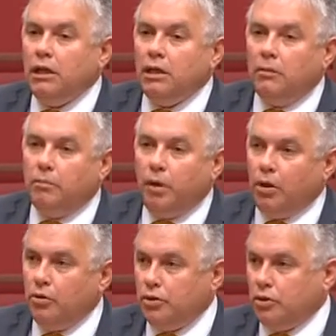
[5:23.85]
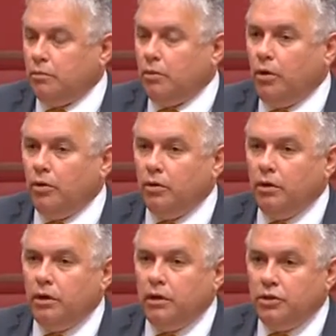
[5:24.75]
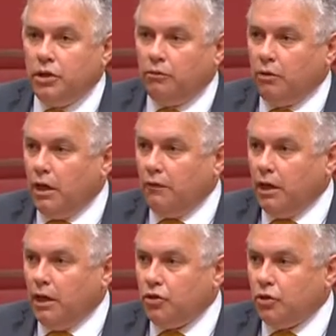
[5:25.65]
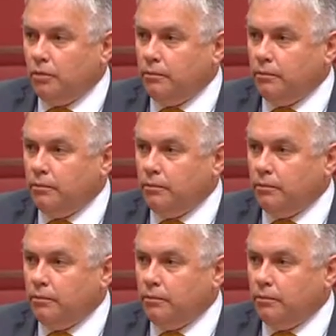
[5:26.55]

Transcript: imposes upon general aviation.